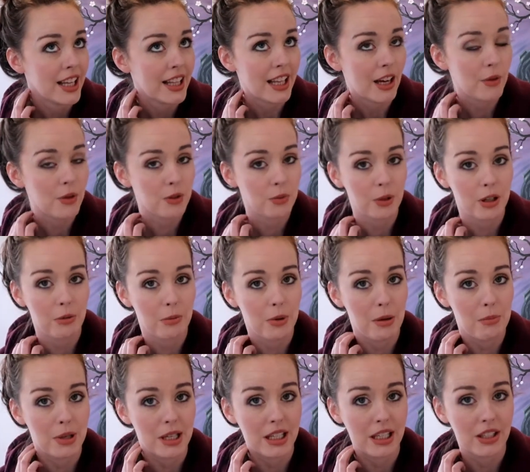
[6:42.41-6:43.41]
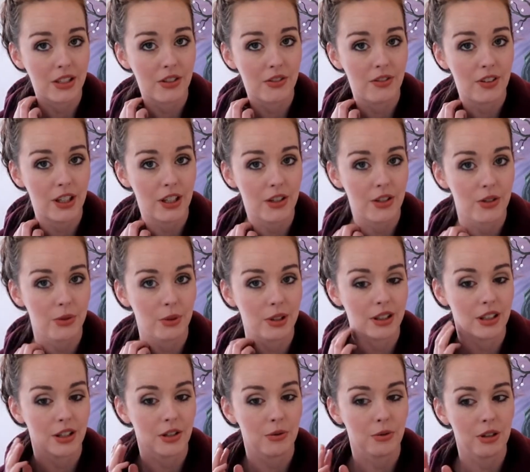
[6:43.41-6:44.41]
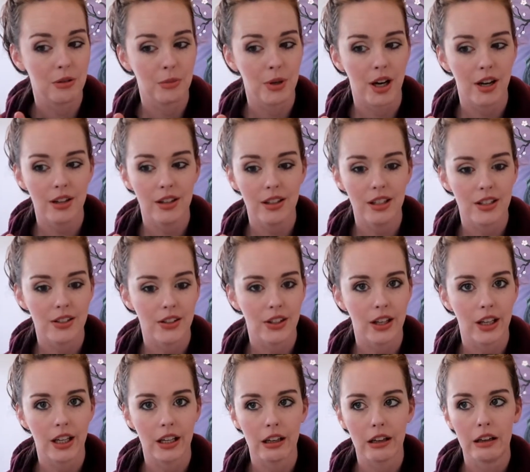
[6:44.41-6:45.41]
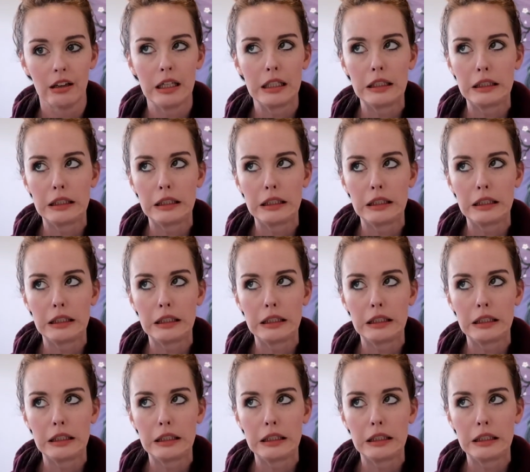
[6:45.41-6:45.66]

That was one of my biggest fears with this remodel, is like,